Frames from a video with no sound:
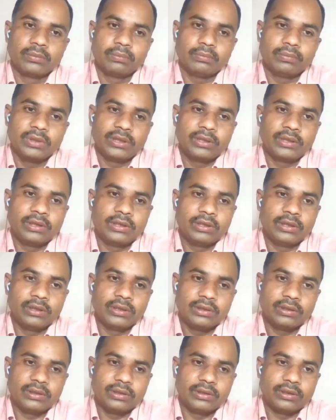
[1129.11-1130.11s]
But
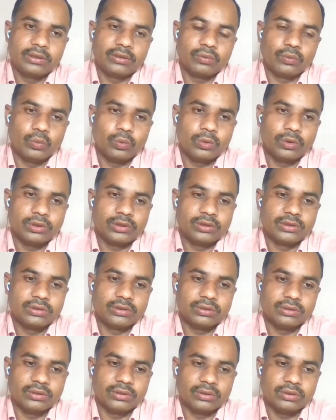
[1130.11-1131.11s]
here what
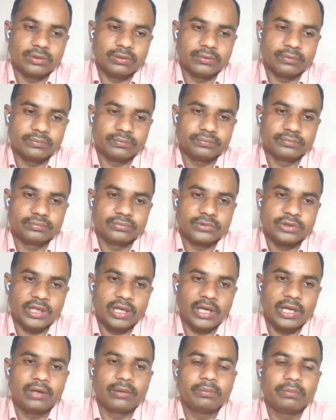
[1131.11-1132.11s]

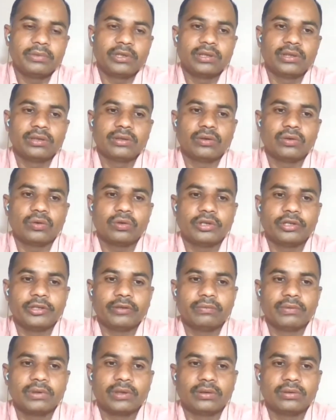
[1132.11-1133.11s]
Talmy or
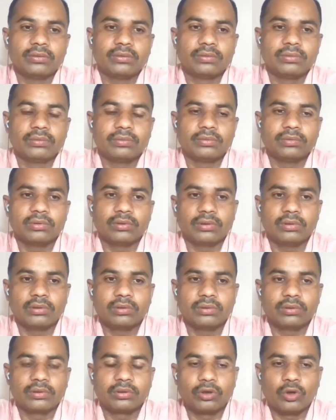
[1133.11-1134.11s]
even
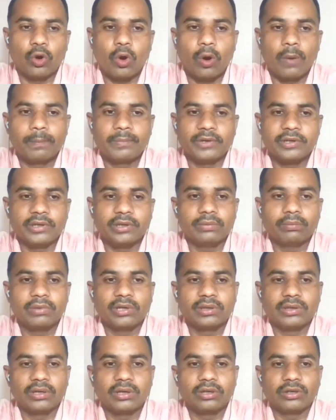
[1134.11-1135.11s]

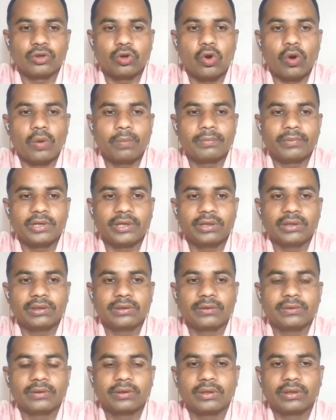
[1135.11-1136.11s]
Bernard
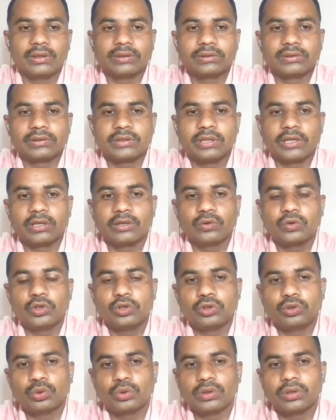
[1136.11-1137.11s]
Comrie has taken
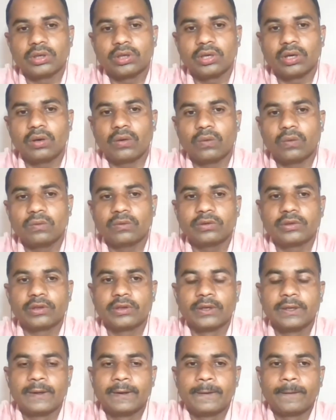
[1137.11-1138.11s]
into account,
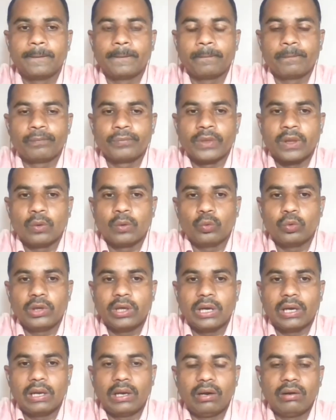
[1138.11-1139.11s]

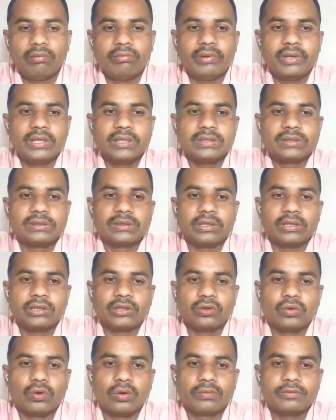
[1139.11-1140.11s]
we always
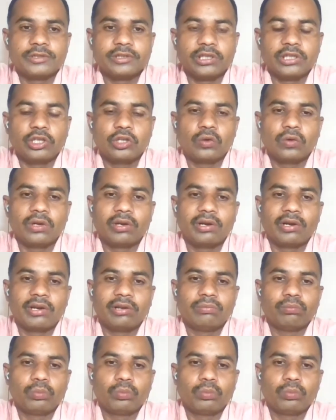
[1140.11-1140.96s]
think of singular and